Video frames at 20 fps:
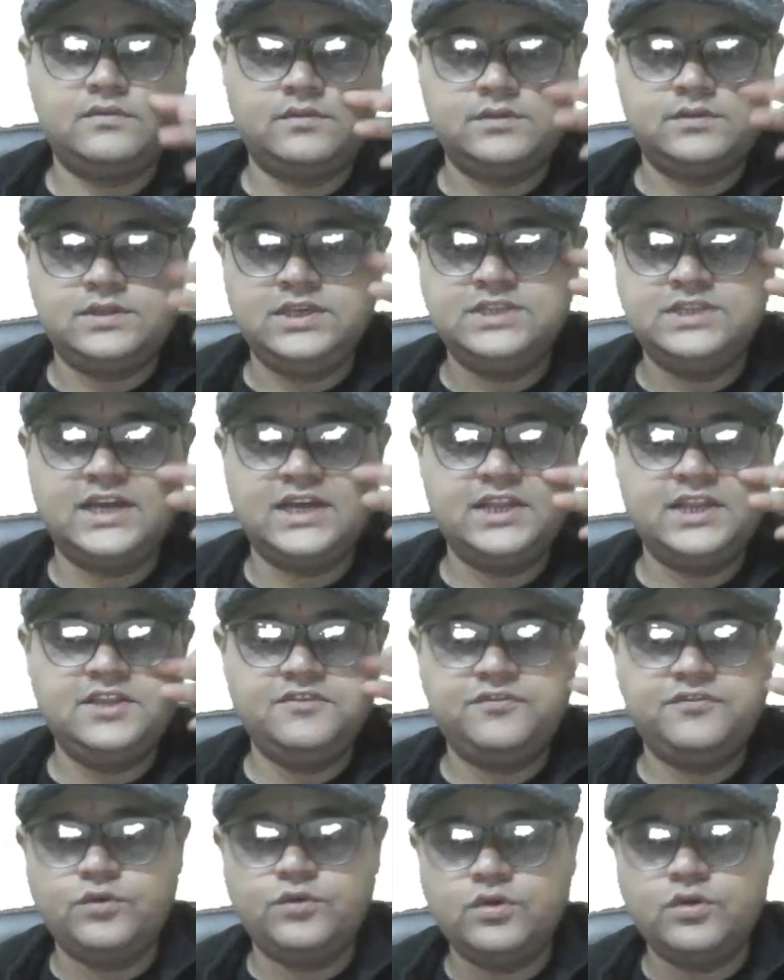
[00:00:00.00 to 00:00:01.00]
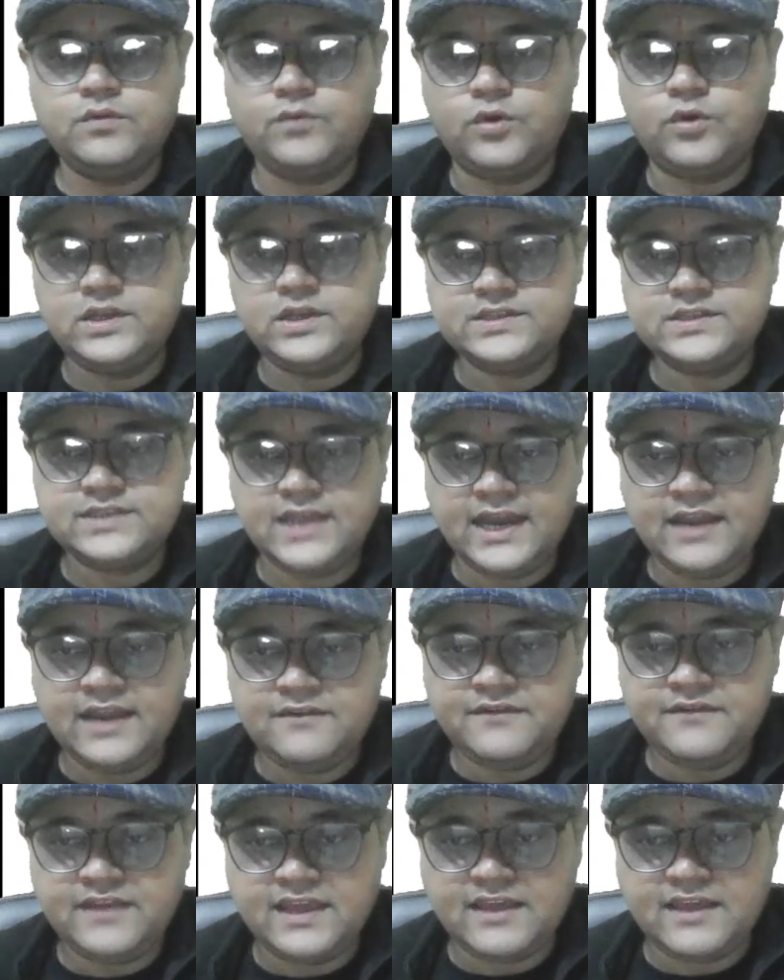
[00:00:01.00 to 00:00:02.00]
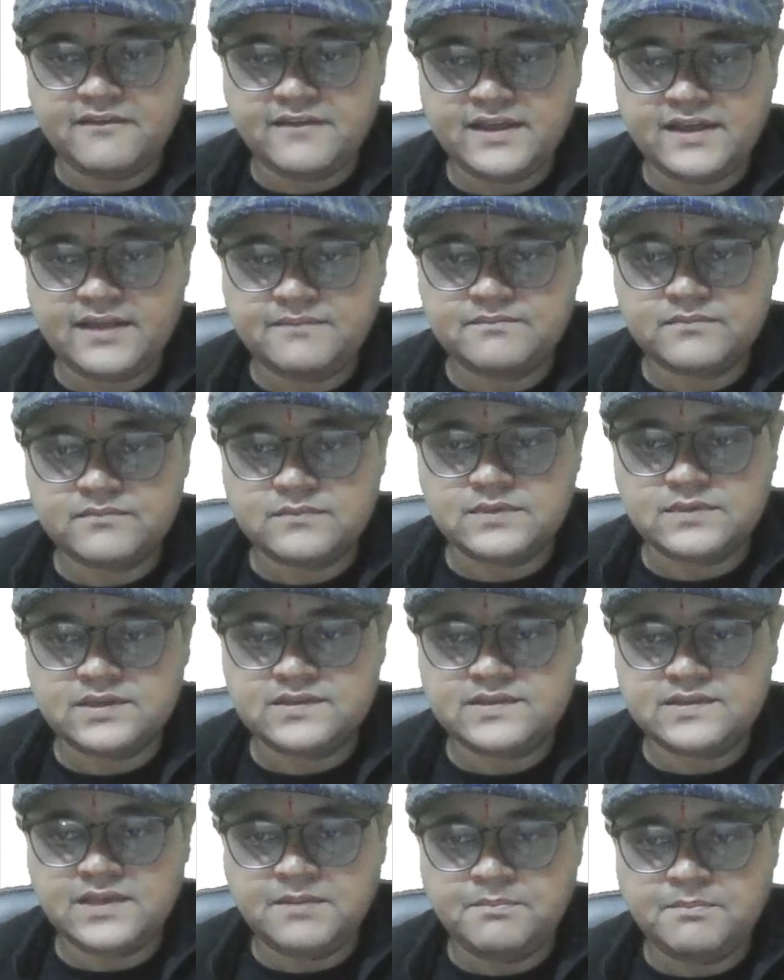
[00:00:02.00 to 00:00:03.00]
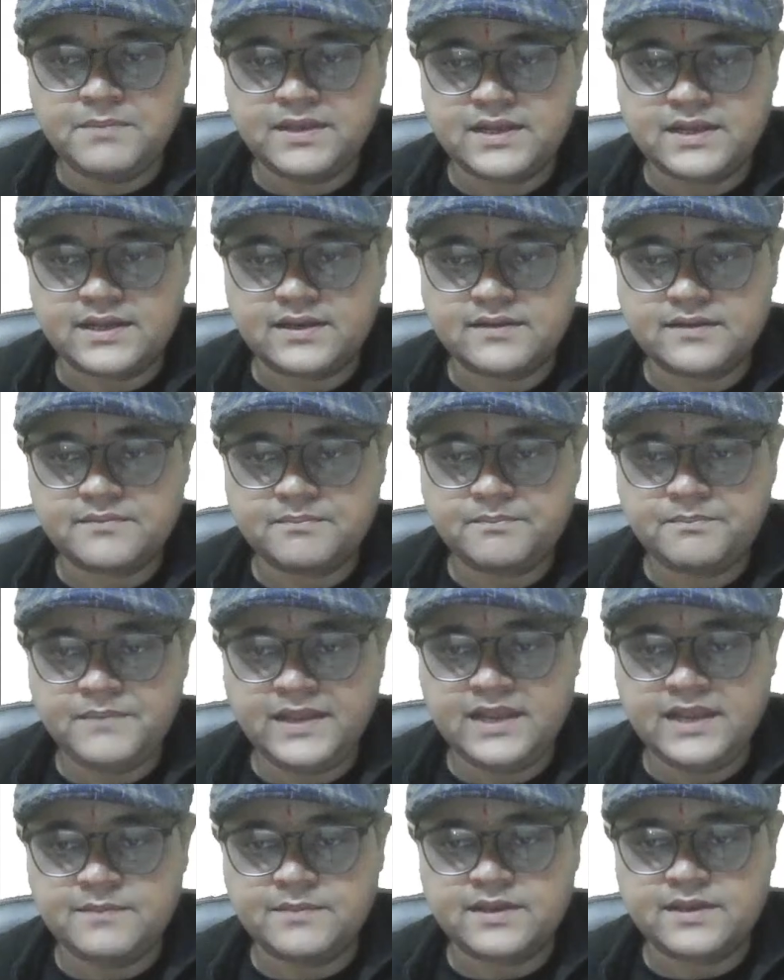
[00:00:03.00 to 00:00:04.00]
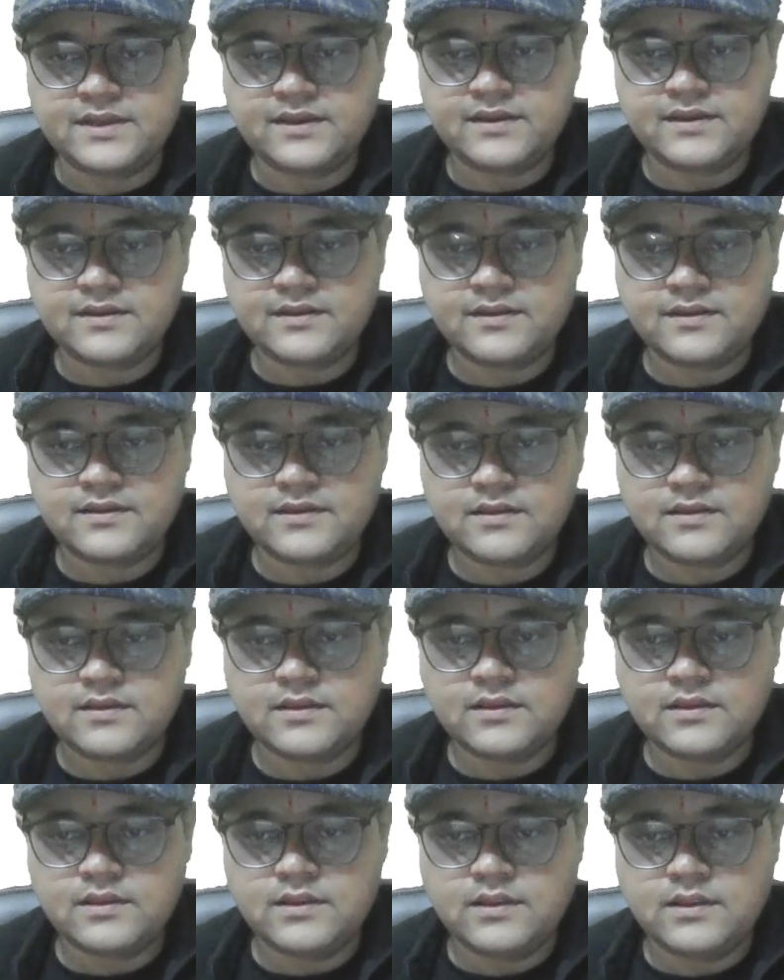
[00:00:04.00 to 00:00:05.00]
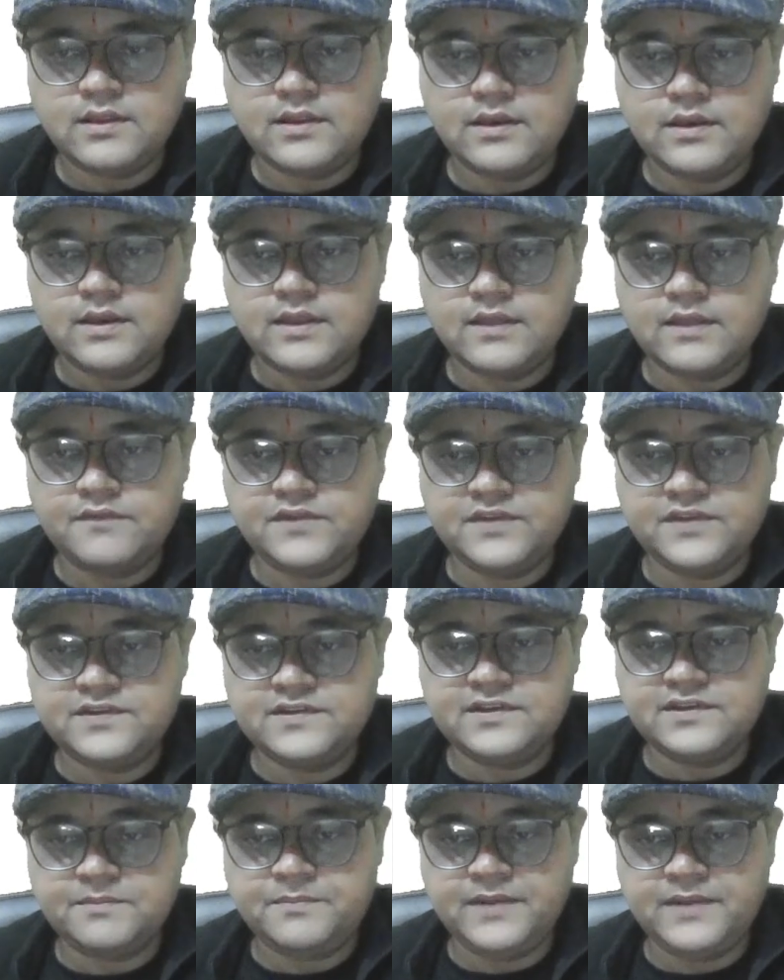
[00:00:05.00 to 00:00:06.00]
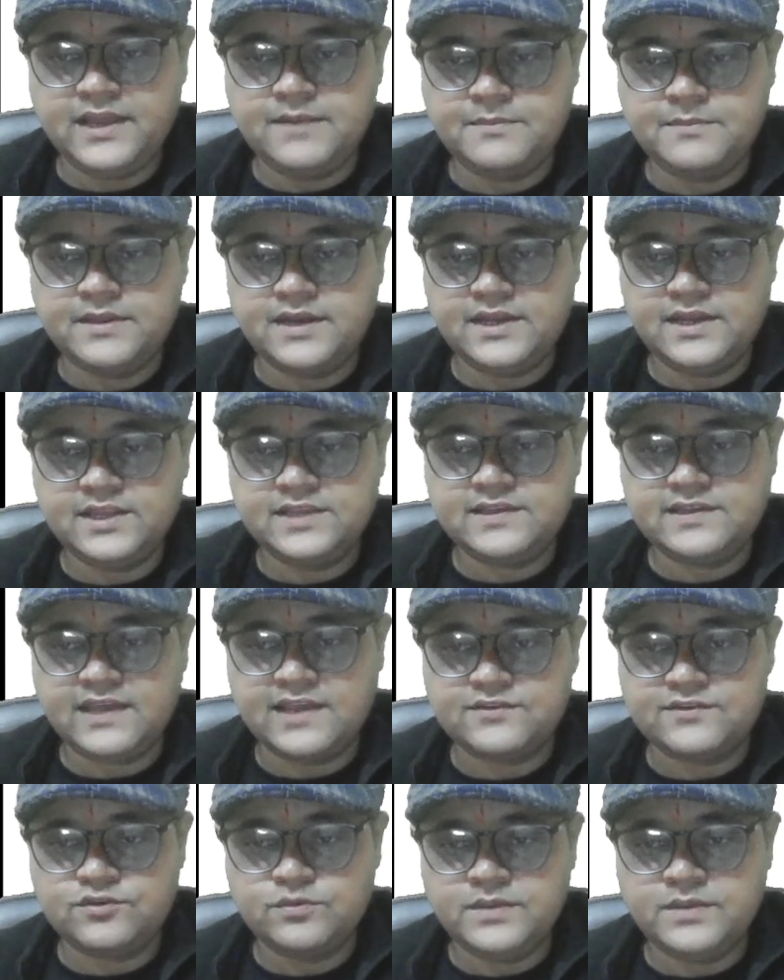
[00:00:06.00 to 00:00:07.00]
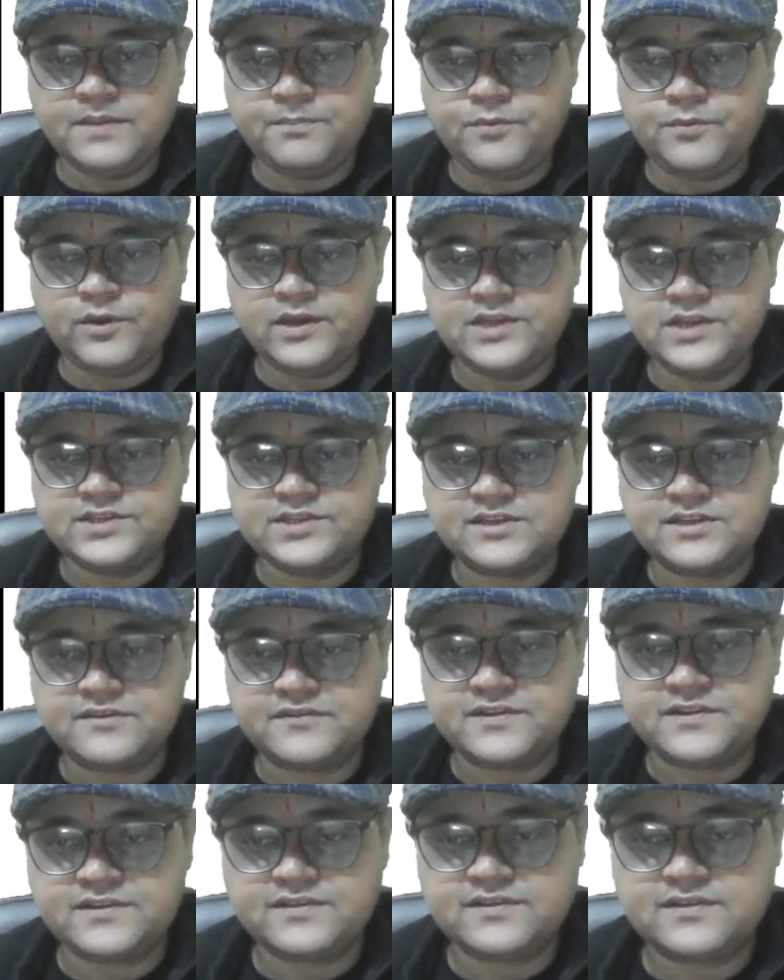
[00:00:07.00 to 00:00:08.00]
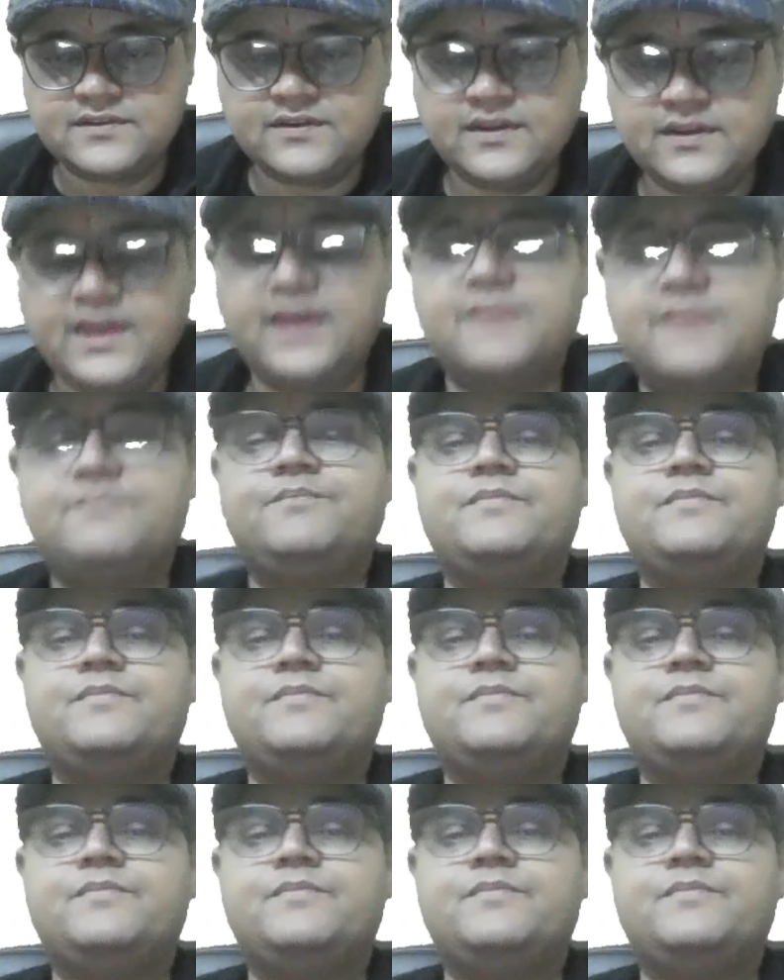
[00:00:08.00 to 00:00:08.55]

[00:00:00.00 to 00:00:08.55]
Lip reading: These are the four walls, and we have a same mirror, plain mirror. So this is a plain mirror. This has to be a polished surface. Okay.